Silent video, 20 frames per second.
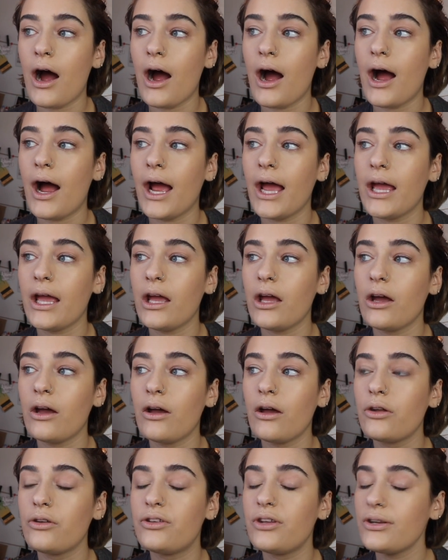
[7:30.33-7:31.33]
I
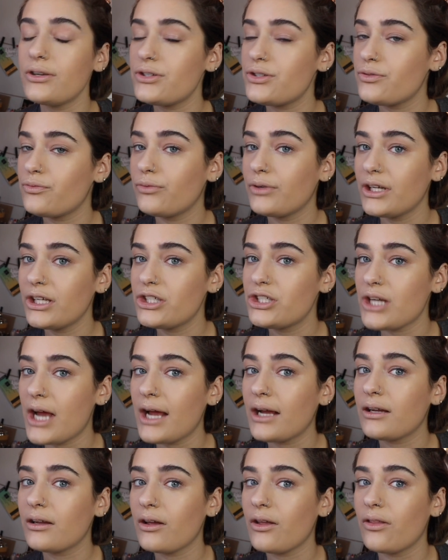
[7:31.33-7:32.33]
didn't
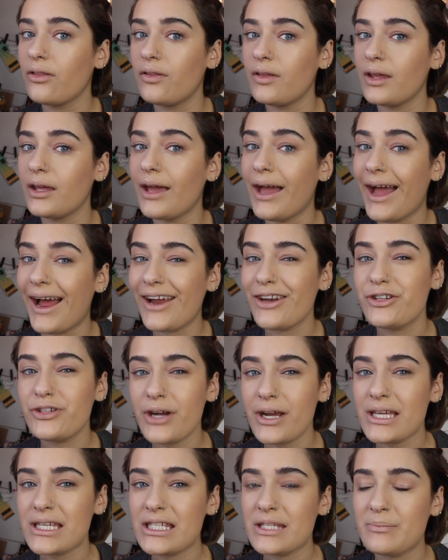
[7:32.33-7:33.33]
recheck the
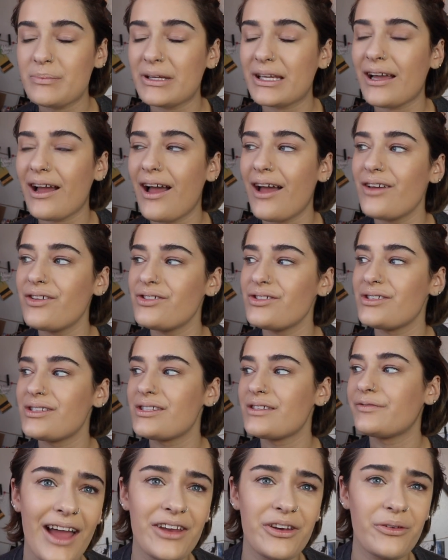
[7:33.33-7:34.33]
address
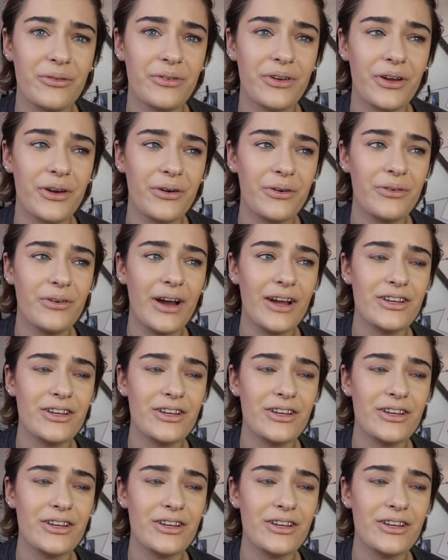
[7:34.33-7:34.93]
because I don't know.